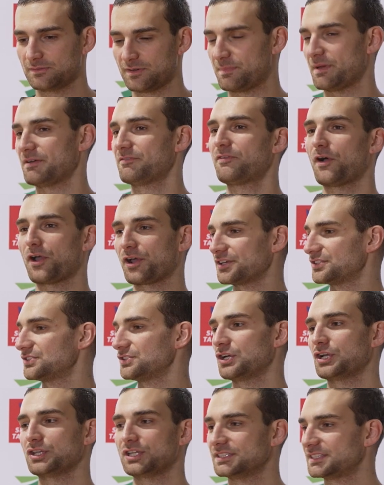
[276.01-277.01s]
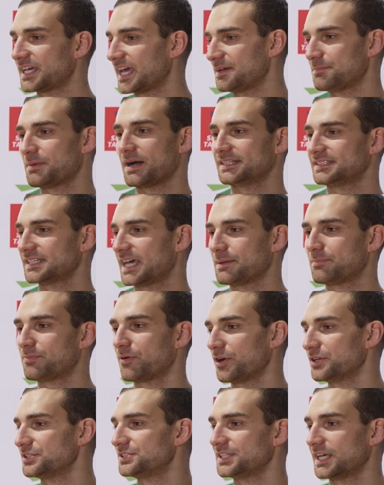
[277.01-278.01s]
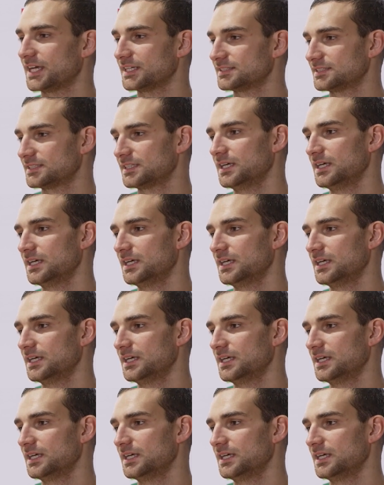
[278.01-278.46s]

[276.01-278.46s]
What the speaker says: We've been focusing on the day-by-day process.